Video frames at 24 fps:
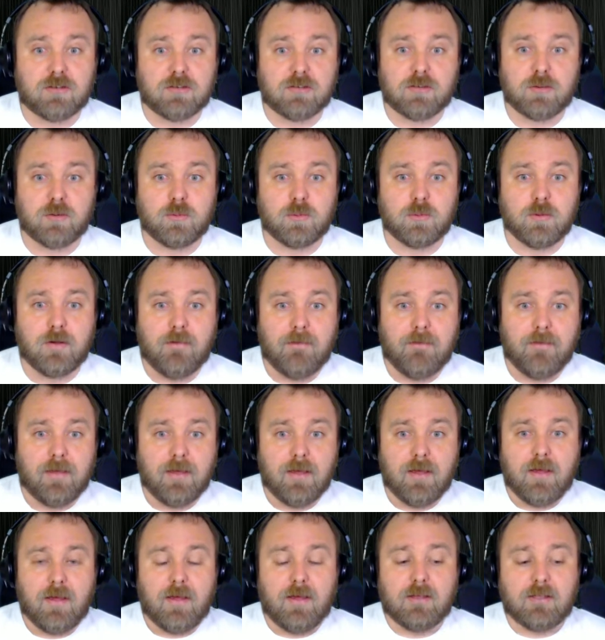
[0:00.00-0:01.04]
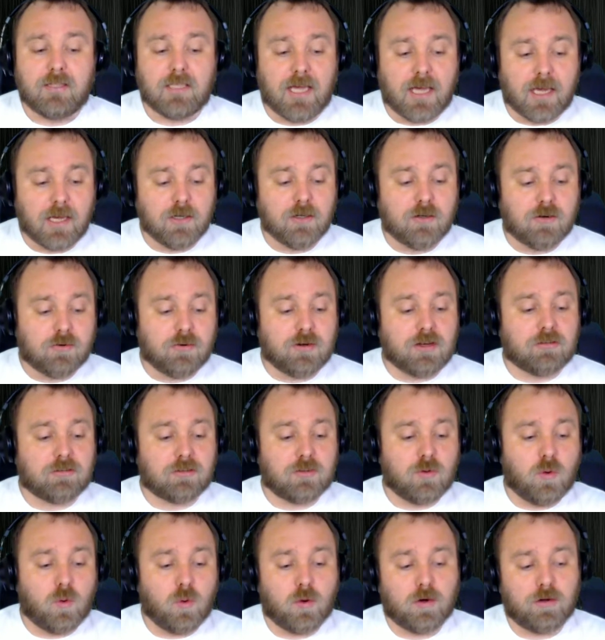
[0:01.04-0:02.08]
So the increase
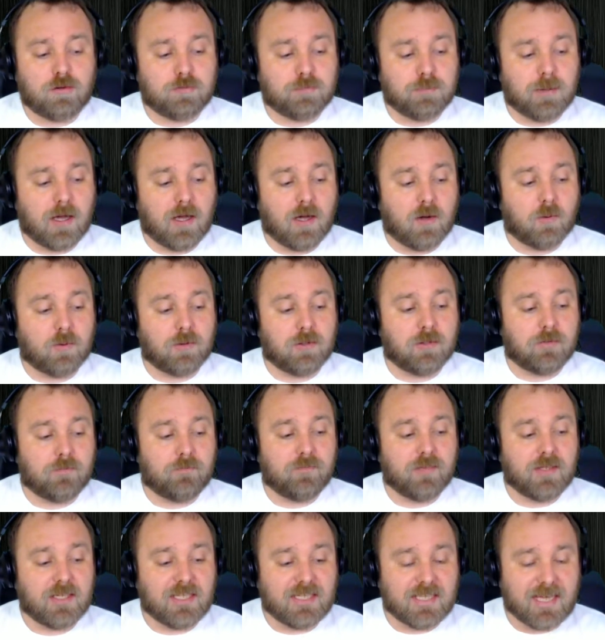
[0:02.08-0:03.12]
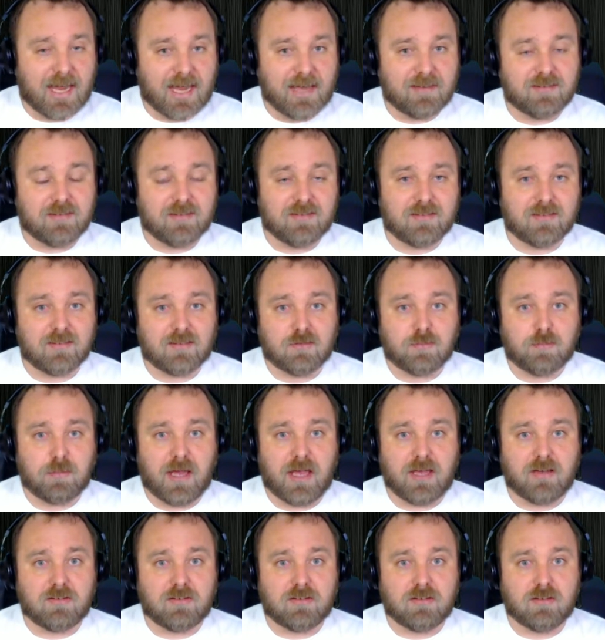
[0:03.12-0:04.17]
in horsepower, yes, it's
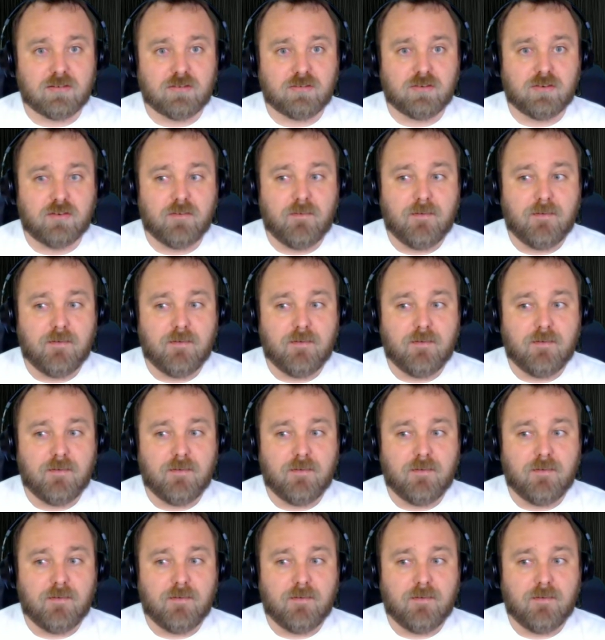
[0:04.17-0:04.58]
expensive,